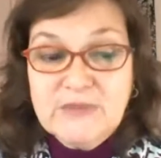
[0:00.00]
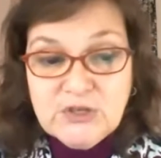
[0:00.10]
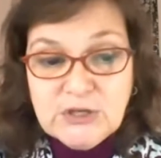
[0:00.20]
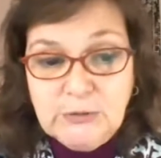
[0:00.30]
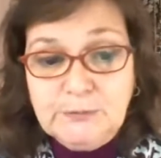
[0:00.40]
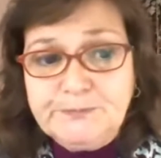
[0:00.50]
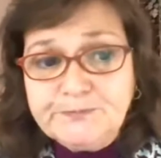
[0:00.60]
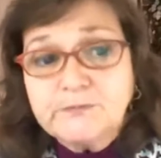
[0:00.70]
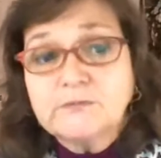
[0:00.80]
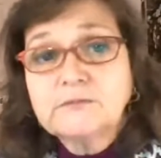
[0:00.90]
So
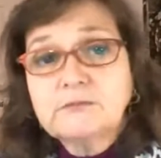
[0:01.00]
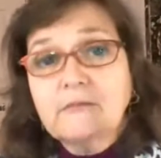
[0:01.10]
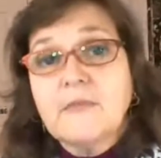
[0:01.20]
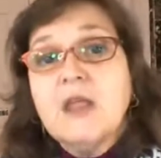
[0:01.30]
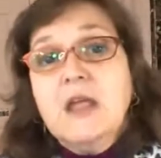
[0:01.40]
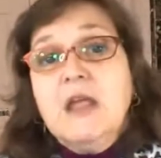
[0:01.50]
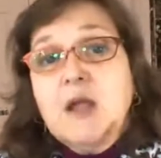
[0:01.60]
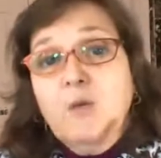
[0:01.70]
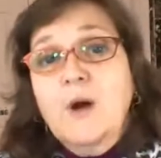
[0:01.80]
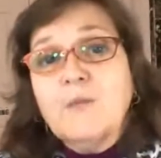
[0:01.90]

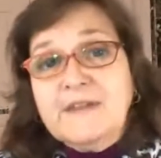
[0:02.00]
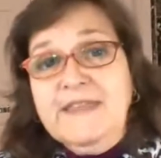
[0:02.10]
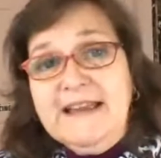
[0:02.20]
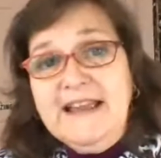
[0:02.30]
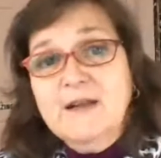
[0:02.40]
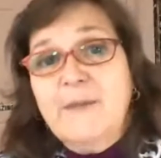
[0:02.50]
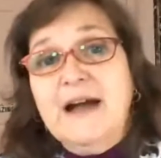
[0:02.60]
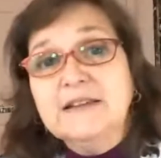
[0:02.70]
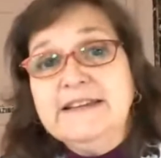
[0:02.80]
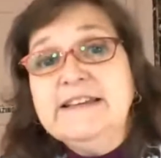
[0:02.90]
when we're thinking
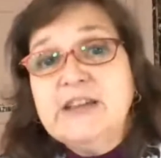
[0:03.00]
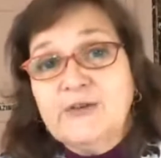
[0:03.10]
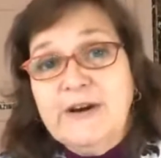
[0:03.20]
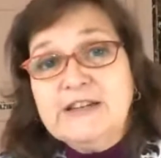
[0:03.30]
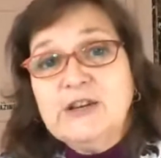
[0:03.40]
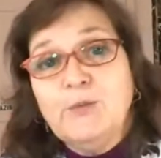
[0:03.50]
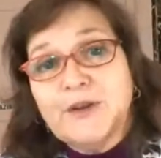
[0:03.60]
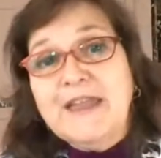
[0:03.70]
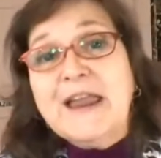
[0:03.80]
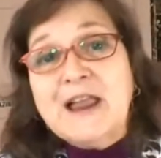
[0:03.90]
about lead generation,
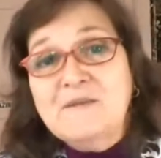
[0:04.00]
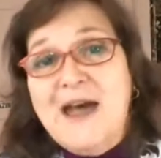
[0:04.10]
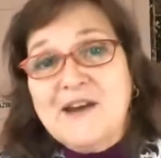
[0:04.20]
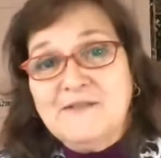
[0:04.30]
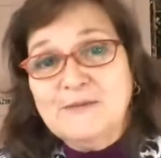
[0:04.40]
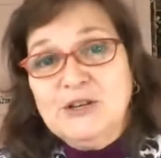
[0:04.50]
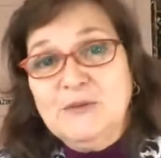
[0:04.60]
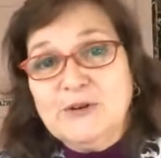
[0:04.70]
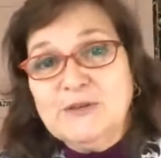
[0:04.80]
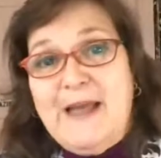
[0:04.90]
we're thinking about it from
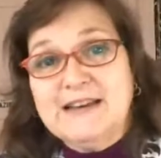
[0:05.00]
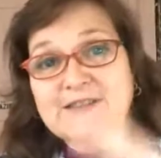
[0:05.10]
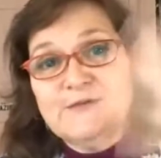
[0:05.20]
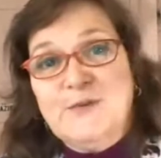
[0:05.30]
two perspectives.